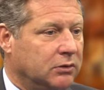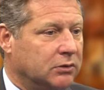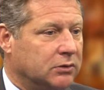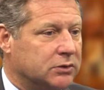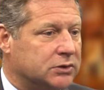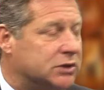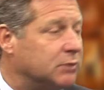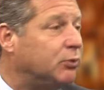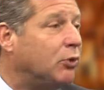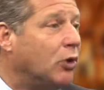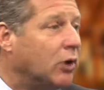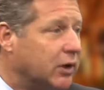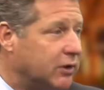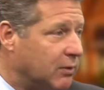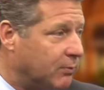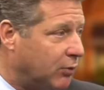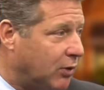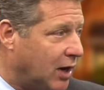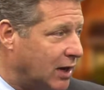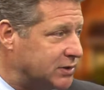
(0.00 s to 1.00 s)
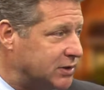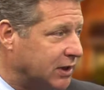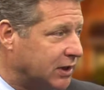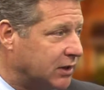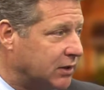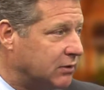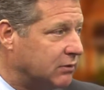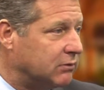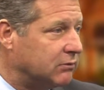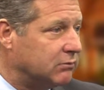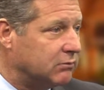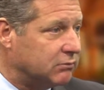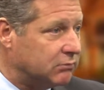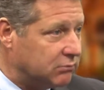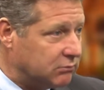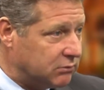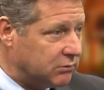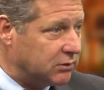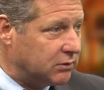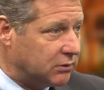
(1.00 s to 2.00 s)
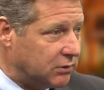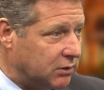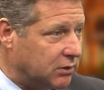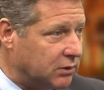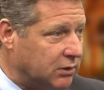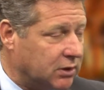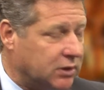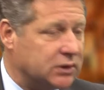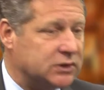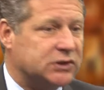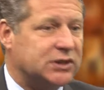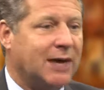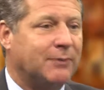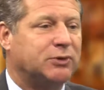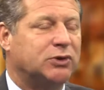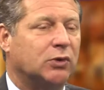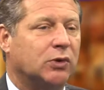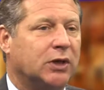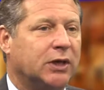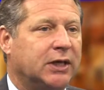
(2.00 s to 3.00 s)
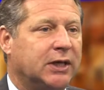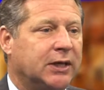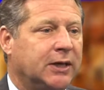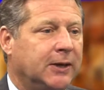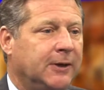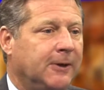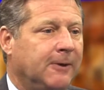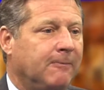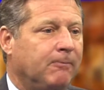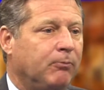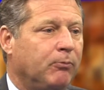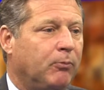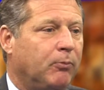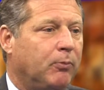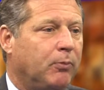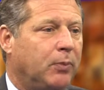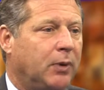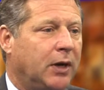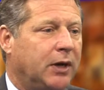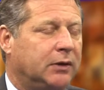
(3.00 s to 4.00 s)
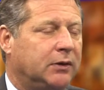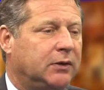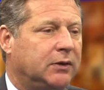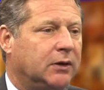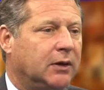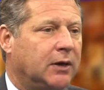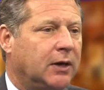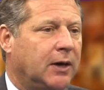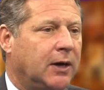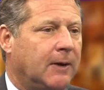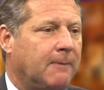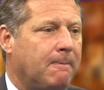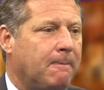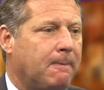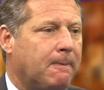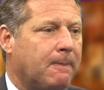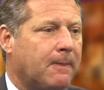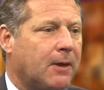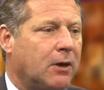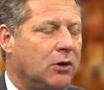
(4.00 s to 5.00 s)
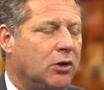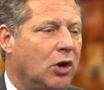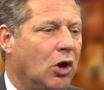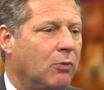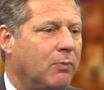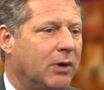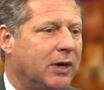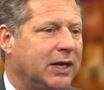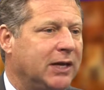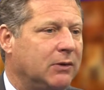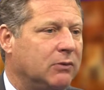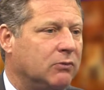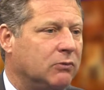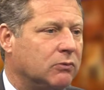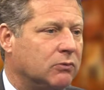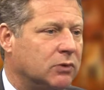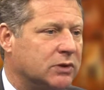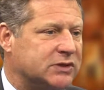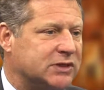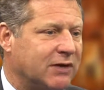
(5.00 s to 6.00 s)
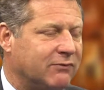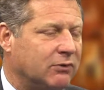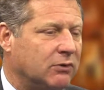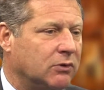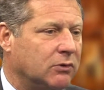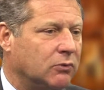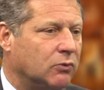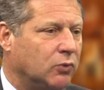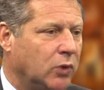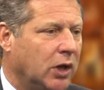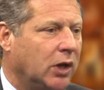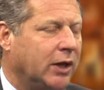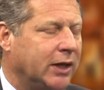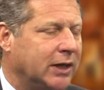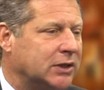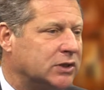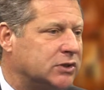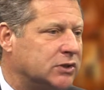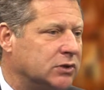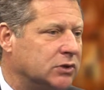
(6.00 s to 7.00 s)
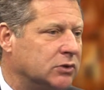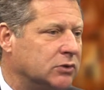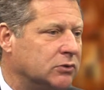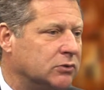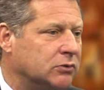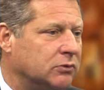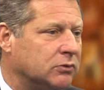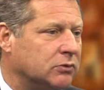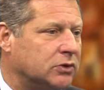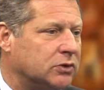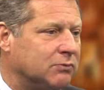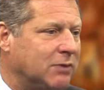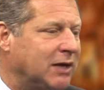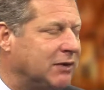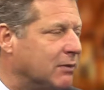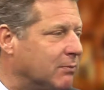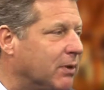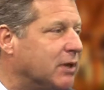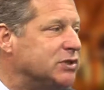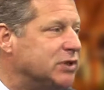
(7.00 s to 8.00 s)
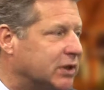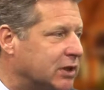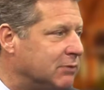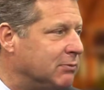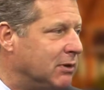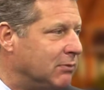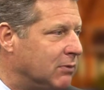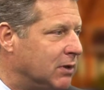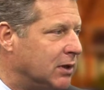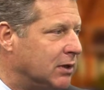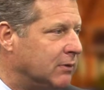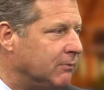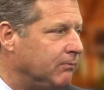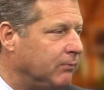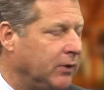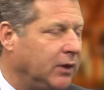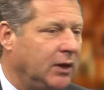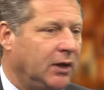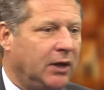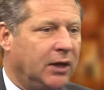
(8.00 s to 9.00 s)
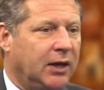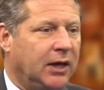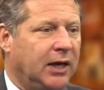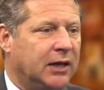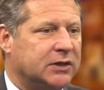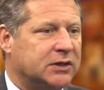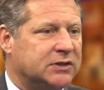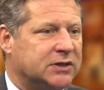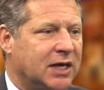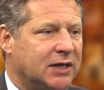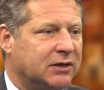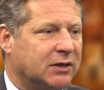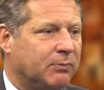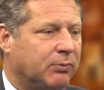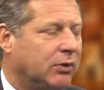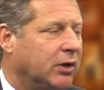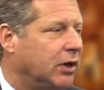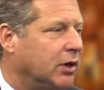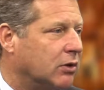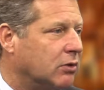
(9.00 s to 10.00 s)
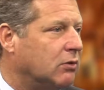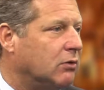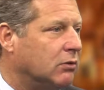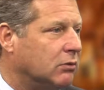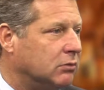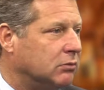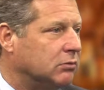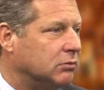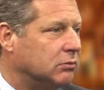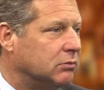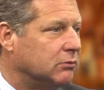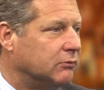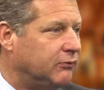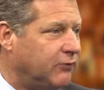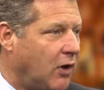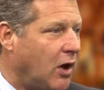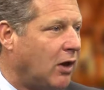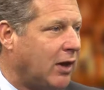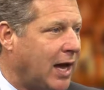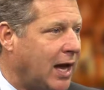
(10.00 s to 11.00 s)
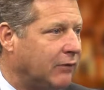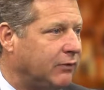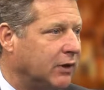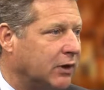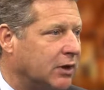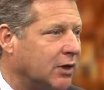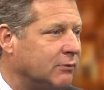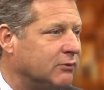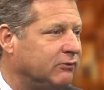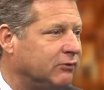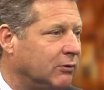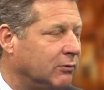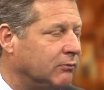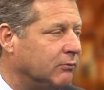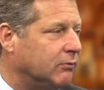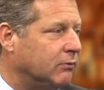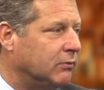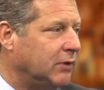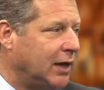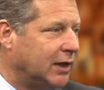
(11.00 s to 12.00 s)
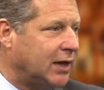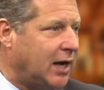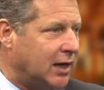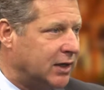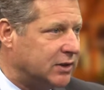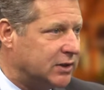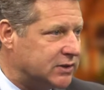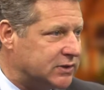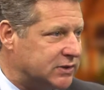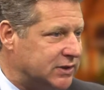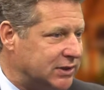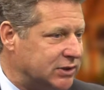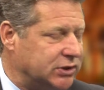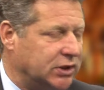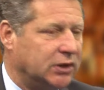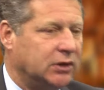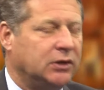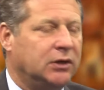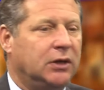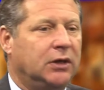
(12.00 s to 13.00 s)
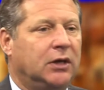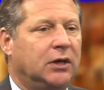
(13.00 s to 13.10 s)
supported the project conceptually, but nobody was ever willing to make the budget commitment and to take the political fallout that comes from that kind of decision.